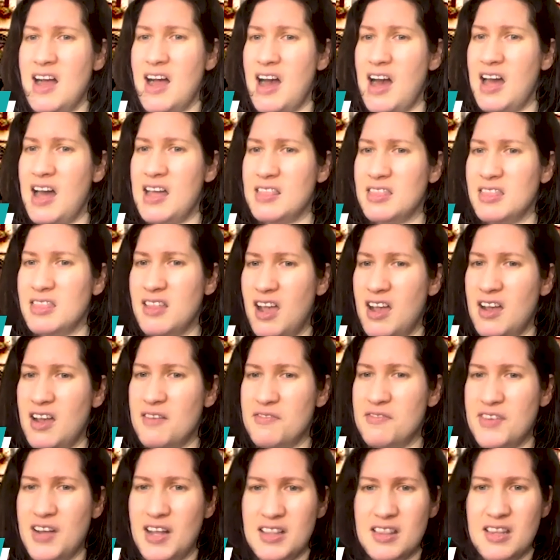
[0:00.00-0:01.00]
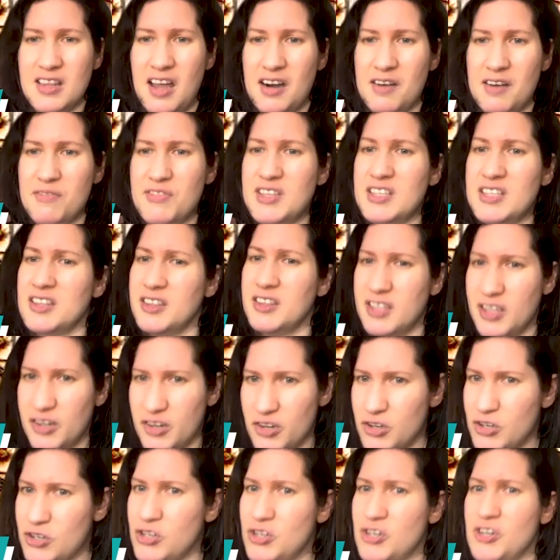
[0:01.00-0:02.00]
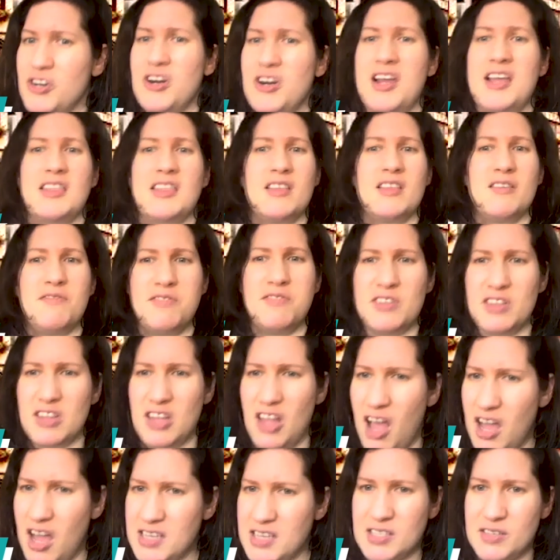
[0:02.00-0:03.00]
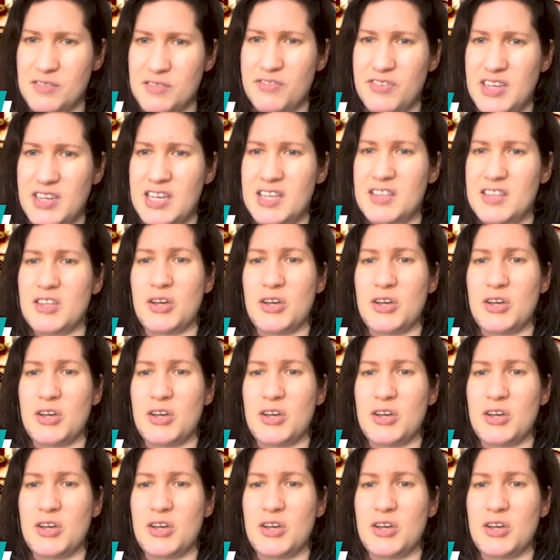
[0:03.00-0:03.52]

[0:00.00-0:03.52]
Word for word: I love a lot of the literature and the philosophy that